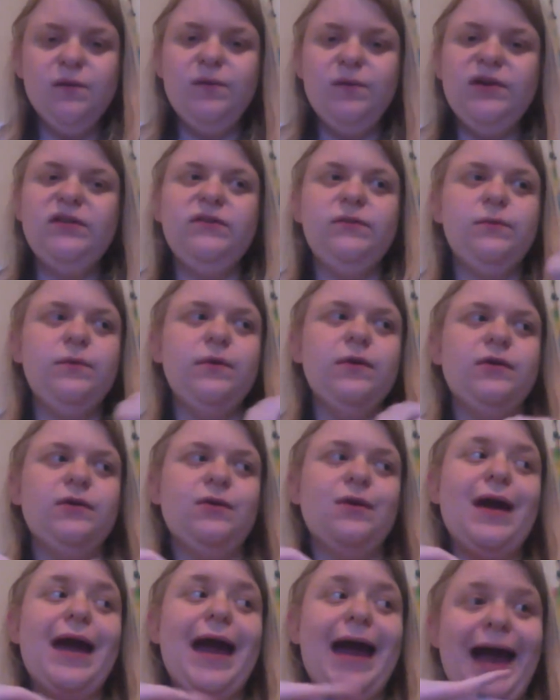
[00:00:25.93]
which is where
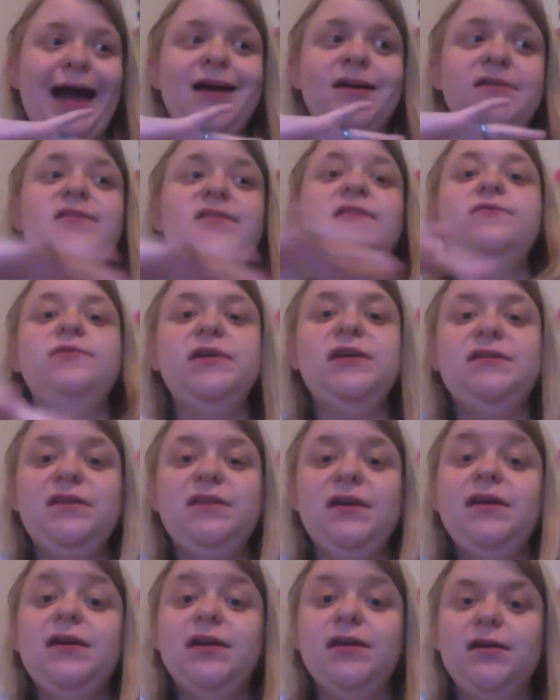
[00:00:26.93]
you're actively
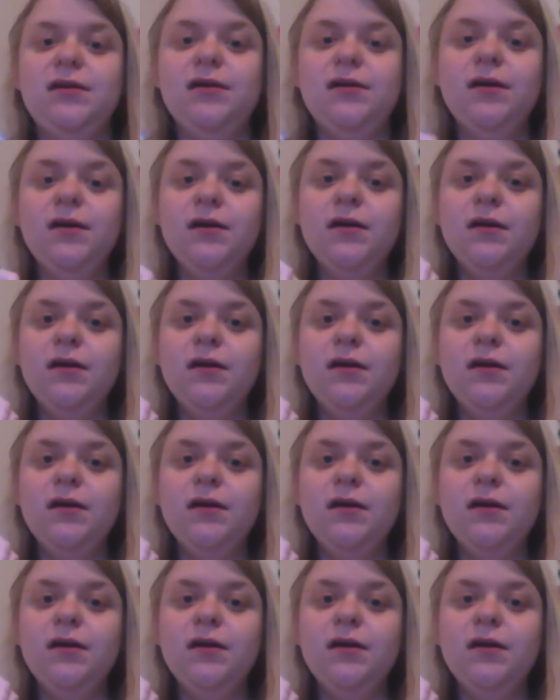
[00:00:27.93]
taking